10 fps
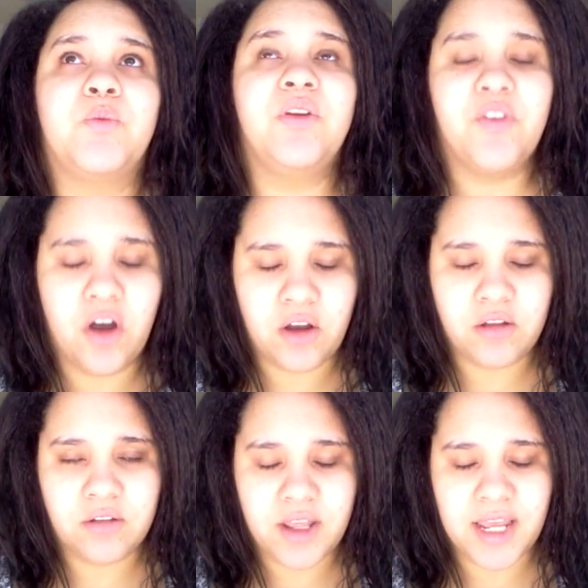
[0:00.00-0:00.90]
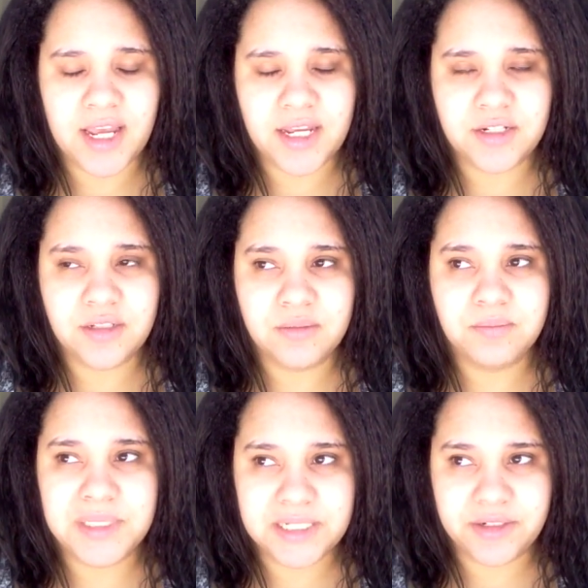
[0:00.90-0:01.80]
We've all had
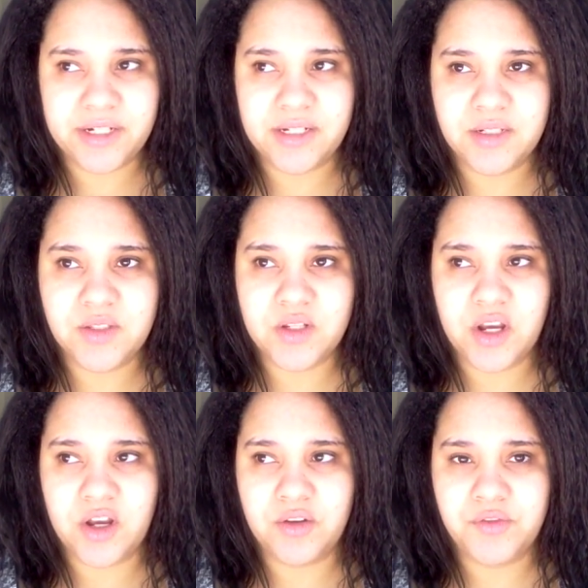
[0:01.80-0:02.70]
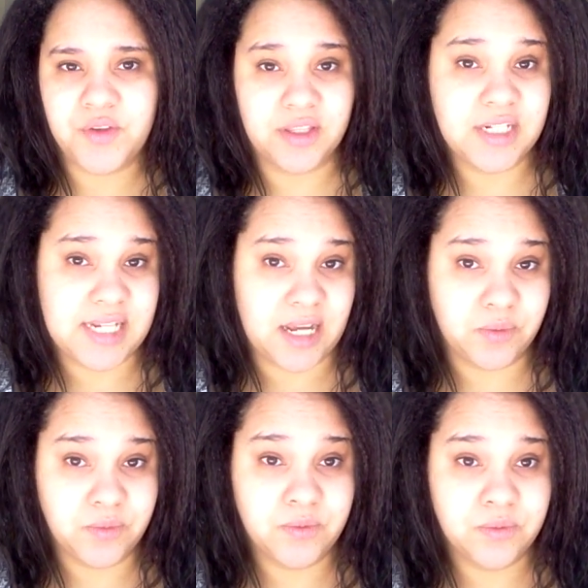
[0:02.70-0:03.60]
periods of feeling
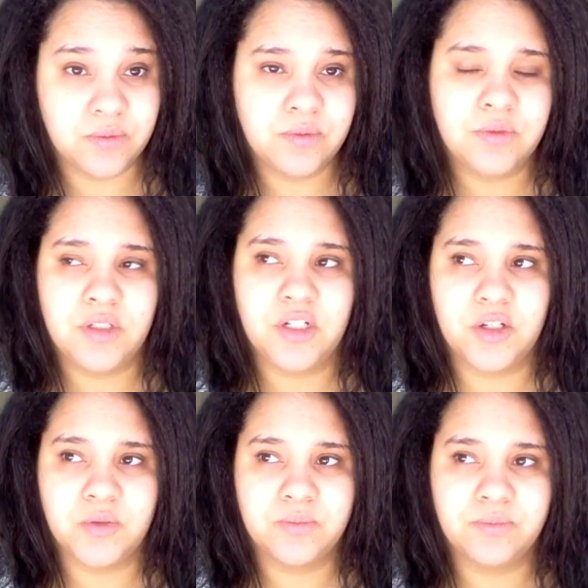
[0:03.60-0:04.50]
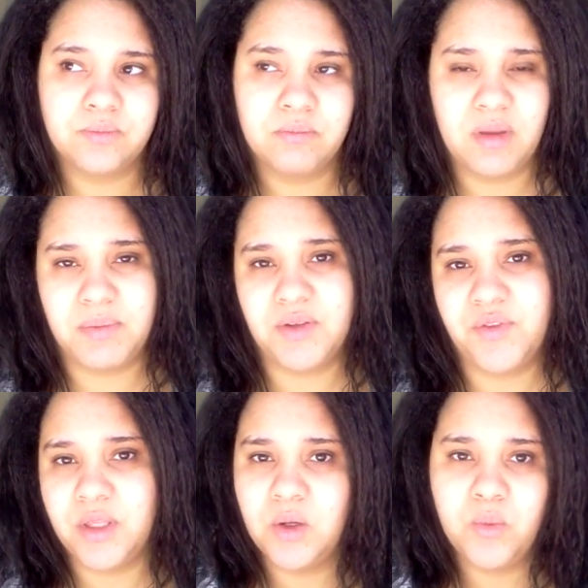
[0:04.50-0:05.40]
down, you know, maybe
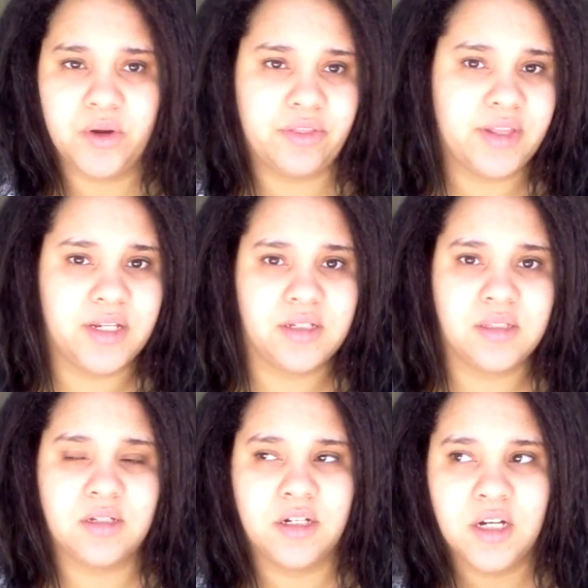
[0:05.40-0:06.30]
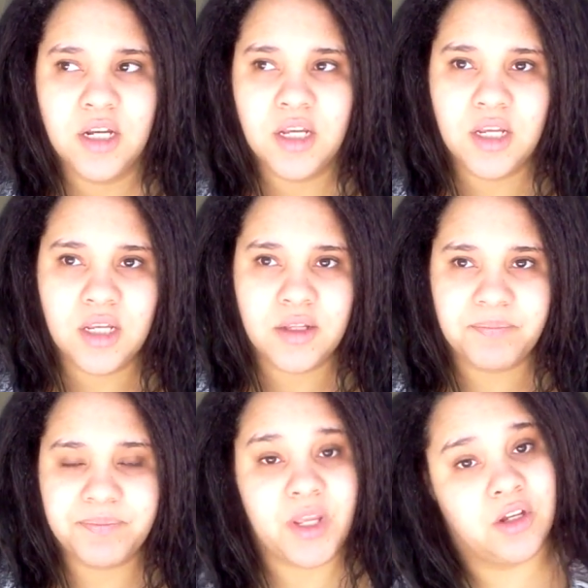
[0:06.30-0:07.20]
feeling worthless or
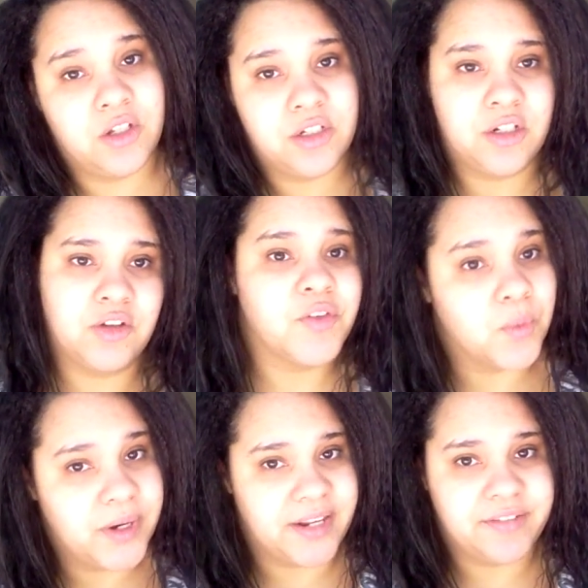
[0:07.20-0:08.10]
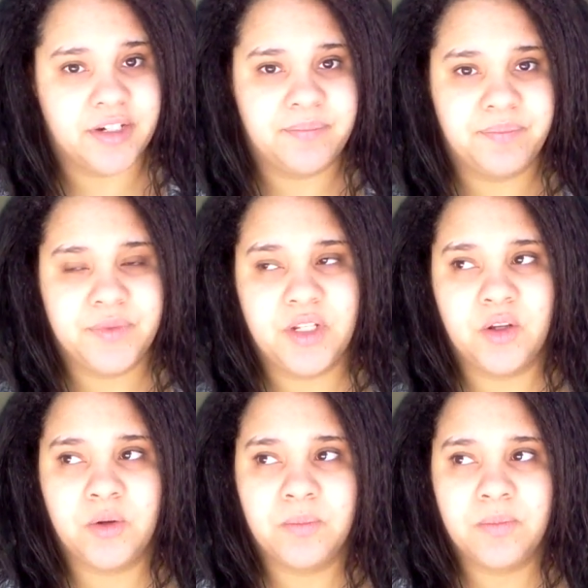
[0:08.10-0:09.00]
not good enough or whatever, you
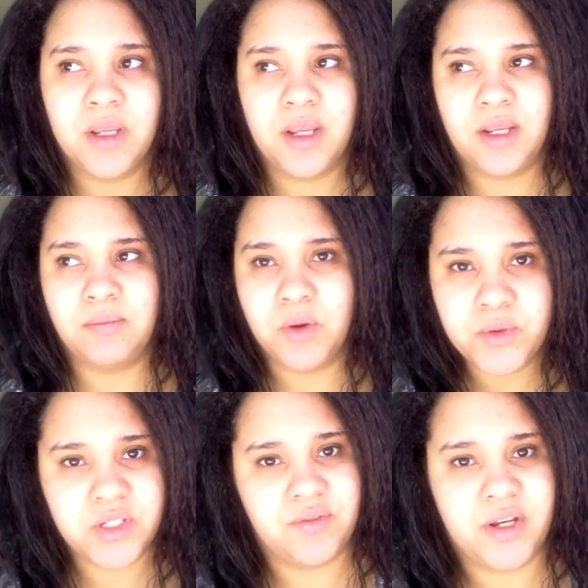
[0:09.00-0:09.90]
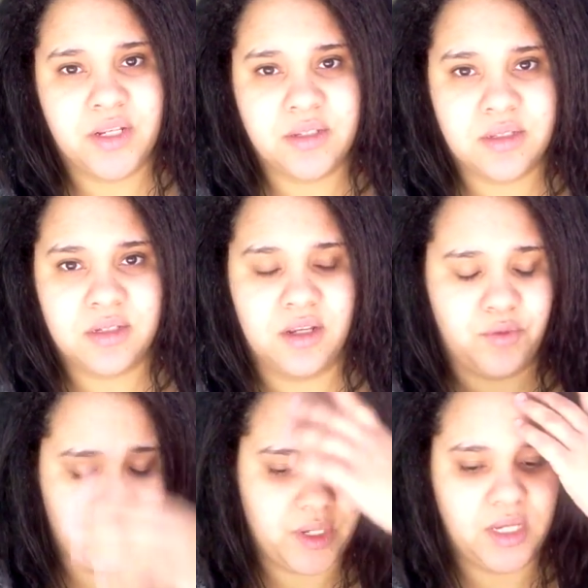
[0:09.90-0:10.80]
know, and most of us,
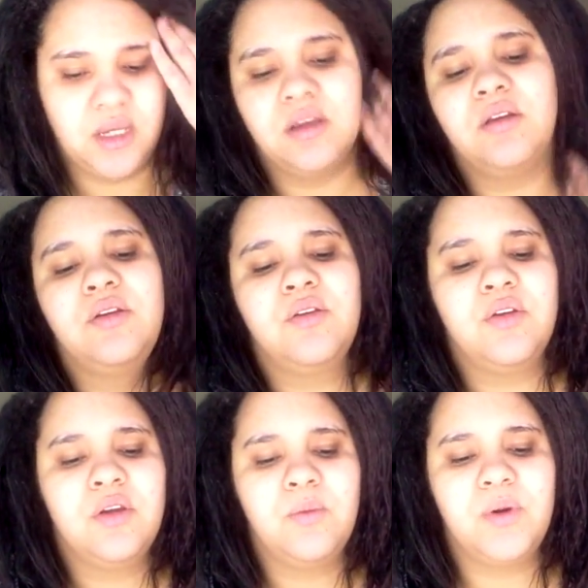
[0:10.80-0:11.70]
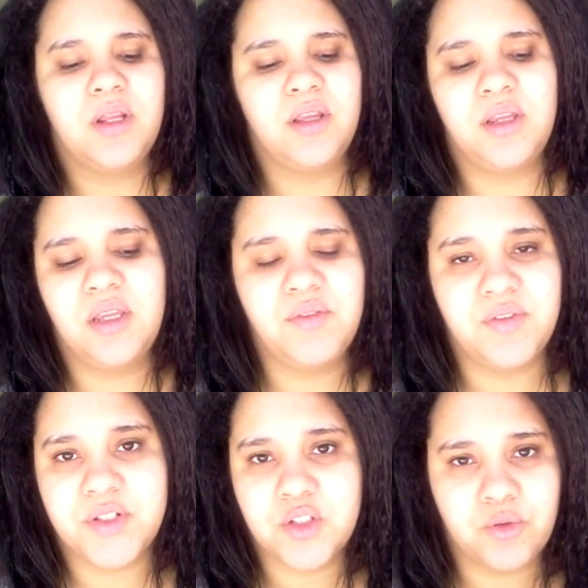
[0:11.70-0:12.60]
if we,
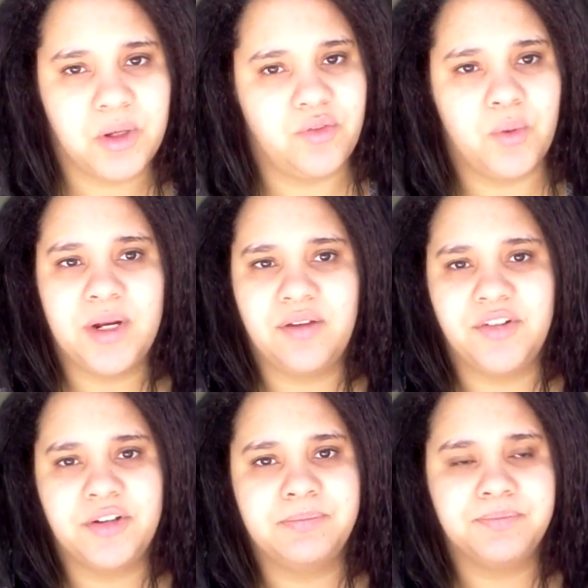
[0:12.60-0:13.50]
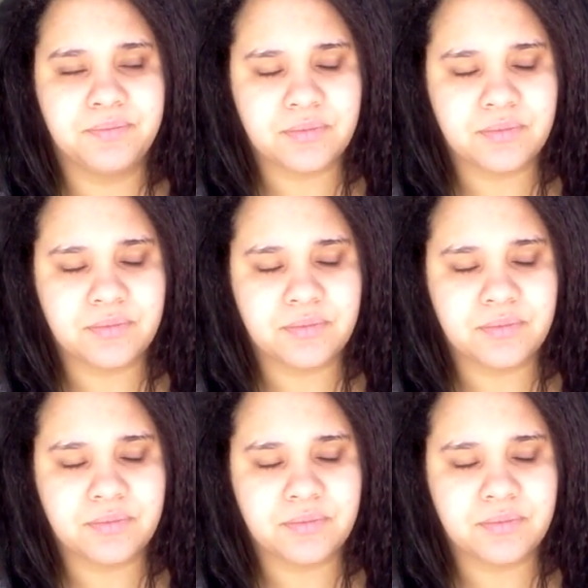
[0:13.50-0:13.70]
even if it's grief or whatever,